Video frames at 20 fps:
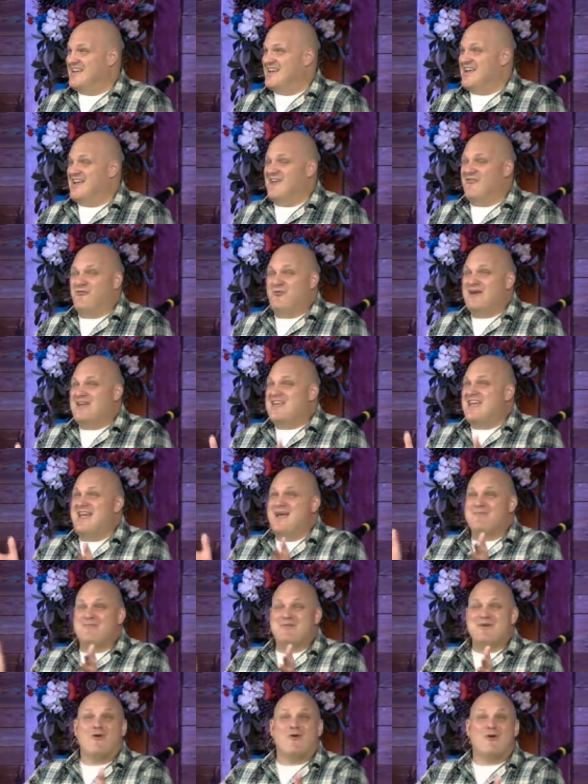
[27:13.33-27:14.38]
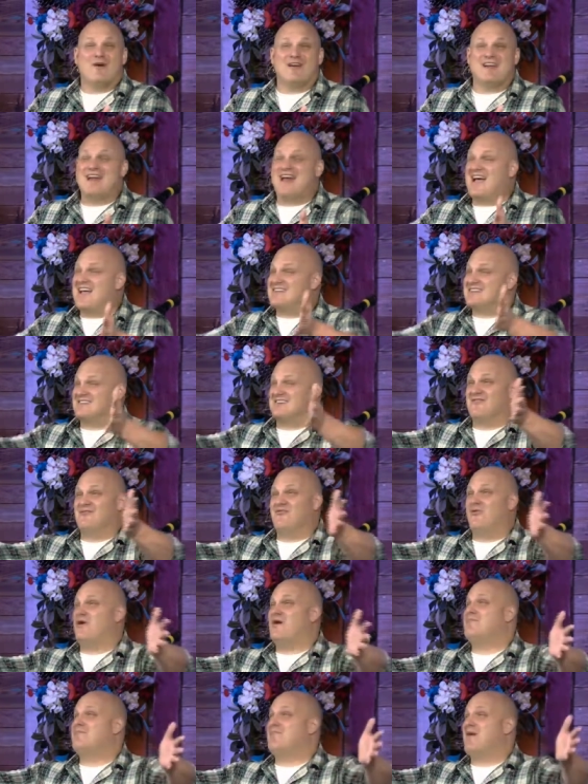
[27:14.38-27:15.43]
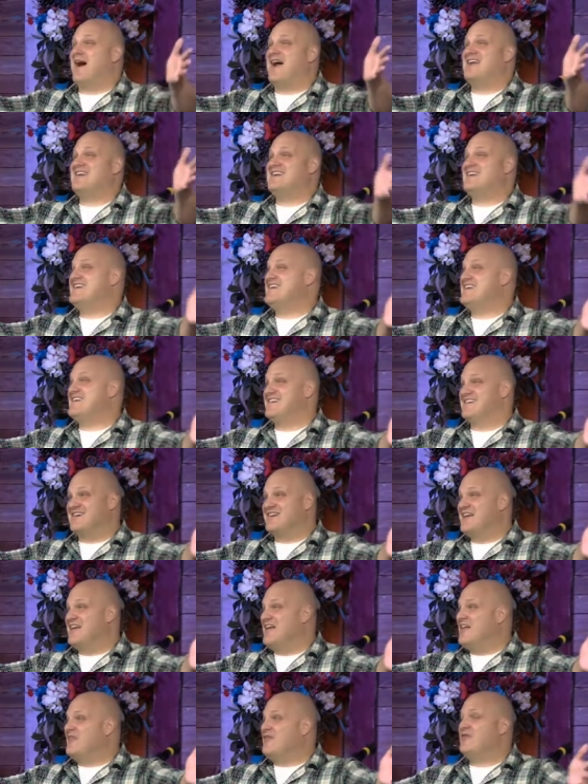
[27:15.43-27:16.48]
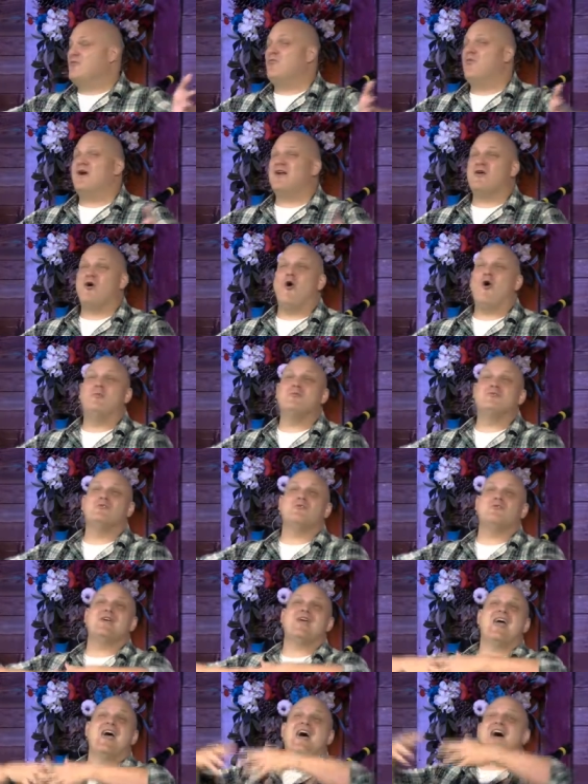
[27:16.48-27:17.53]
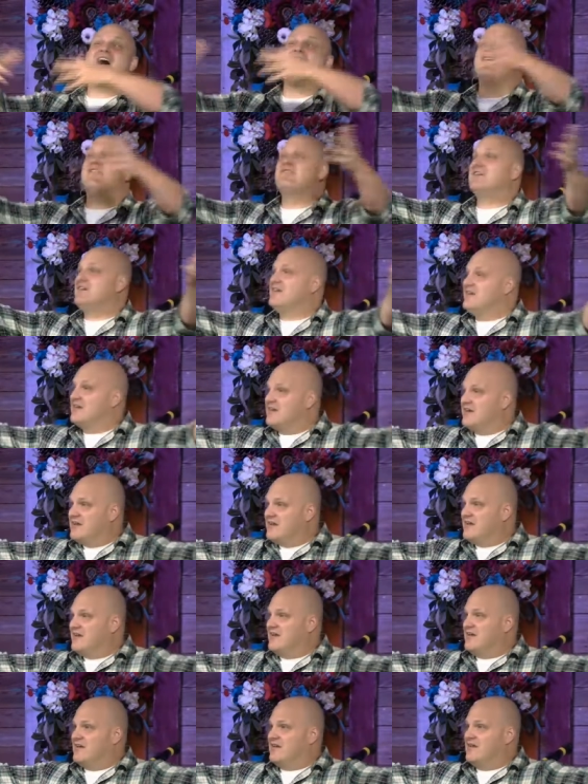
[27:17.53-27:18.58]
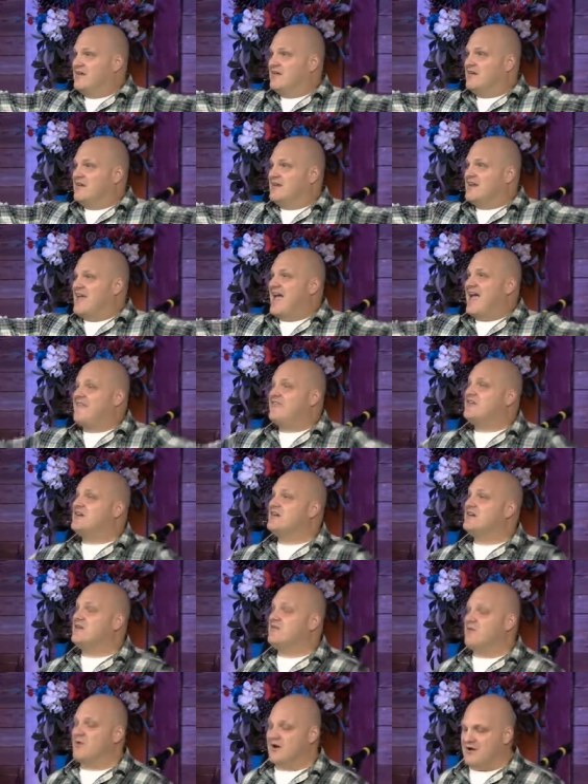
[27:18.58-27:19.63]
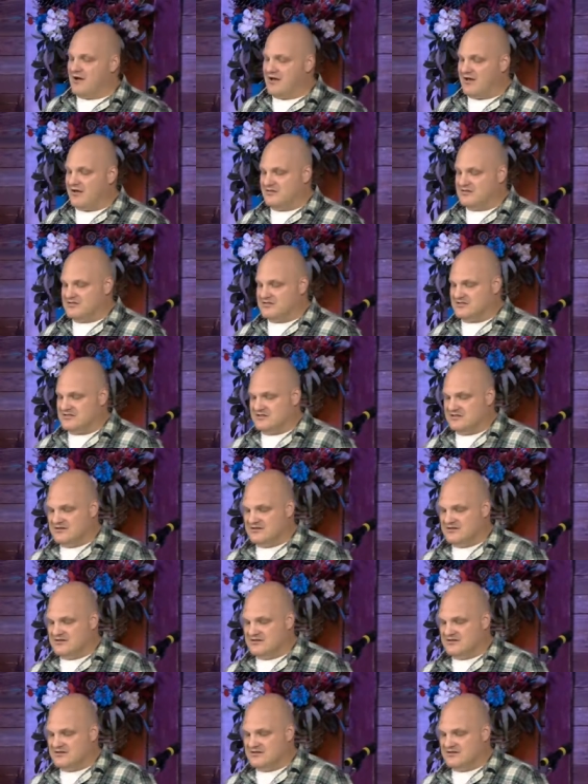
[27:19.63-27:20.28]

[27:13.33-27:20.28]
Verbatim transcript: if we can't be organized and of one mind here, then what hope do we have to have it anywhere else?